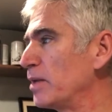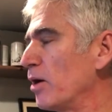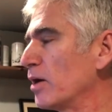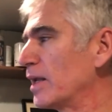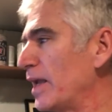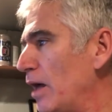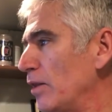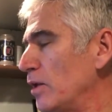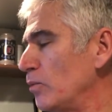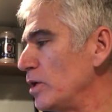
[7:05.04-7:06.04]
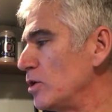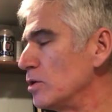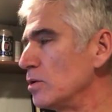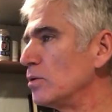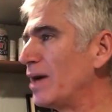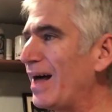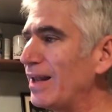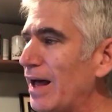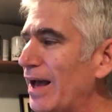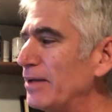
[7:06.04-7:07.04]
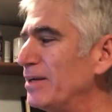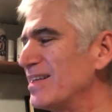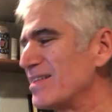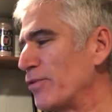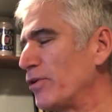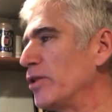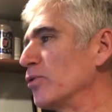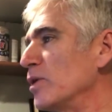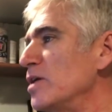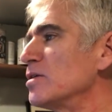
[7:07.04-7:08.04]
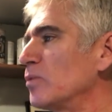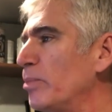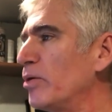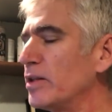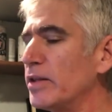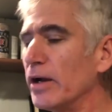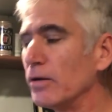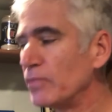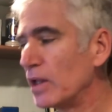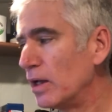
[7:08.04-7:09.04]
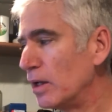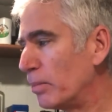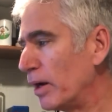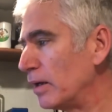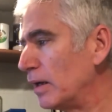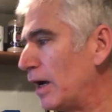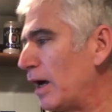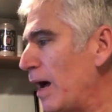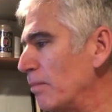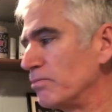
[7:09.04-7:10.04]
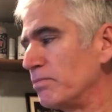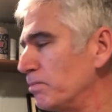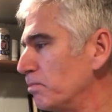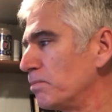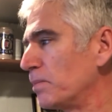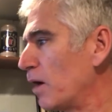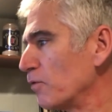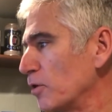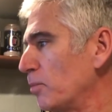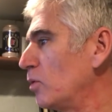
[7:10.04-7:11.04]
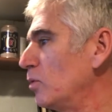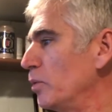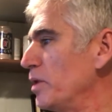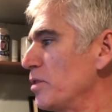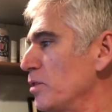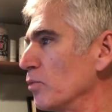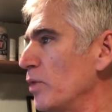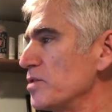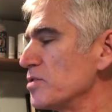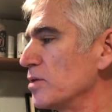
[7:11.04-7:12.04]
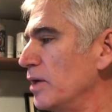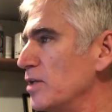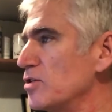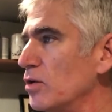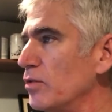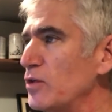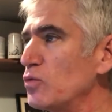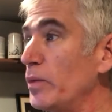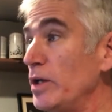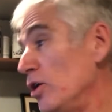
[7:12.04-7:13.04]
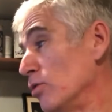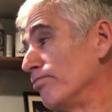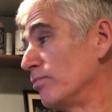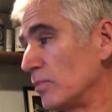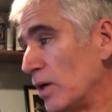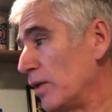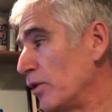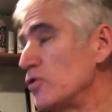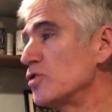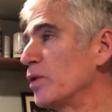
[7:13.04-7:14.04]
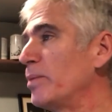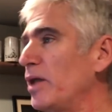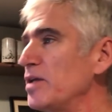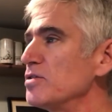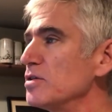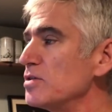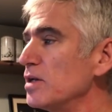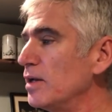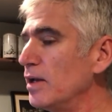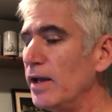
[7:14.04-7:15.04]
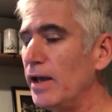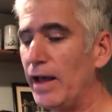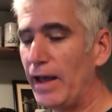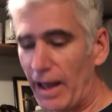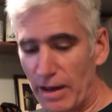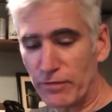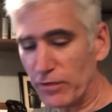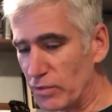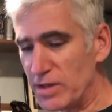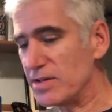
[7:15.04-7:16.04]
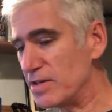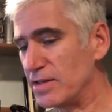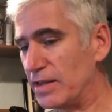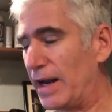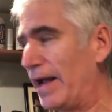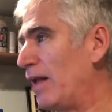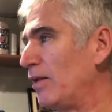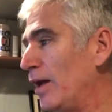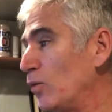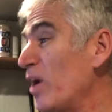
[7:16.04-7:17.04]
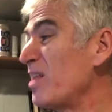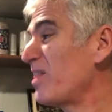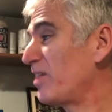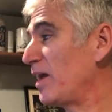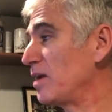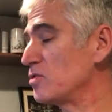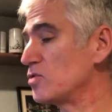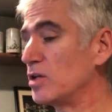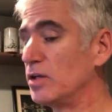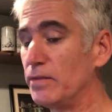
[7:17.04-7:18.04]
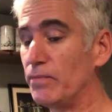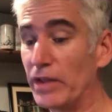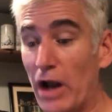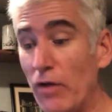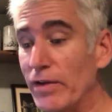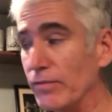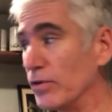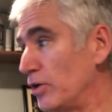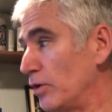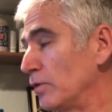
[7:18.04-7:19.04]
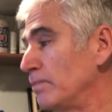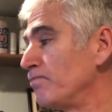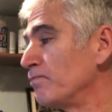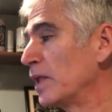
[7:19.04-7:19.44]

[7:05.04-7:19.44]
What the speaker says: money market account than we do Ally. It's not really the reason we put it there, but I'm comfortable with the risk, and so that's what we do. Those three places, and for the reasons that I outlined. One of the things that I'll never do